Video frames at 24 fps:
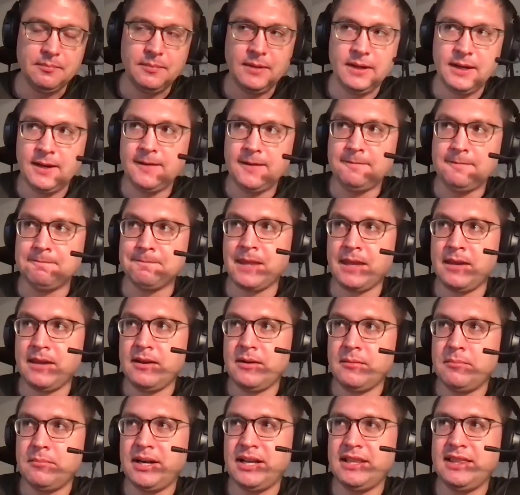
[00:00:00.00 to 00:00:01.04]
Um,
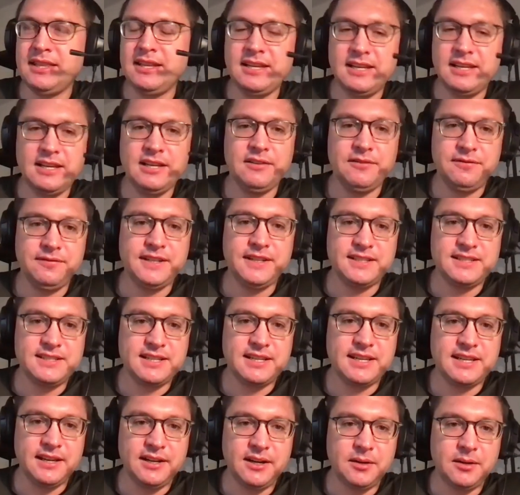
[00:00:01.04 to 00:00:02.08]
but I think infants,
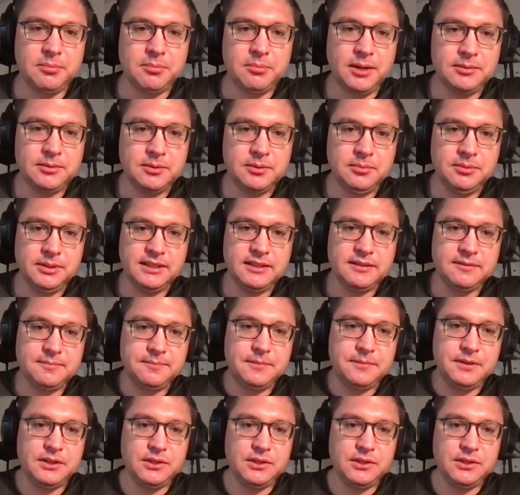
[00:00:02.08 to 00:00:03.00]
again, are probably,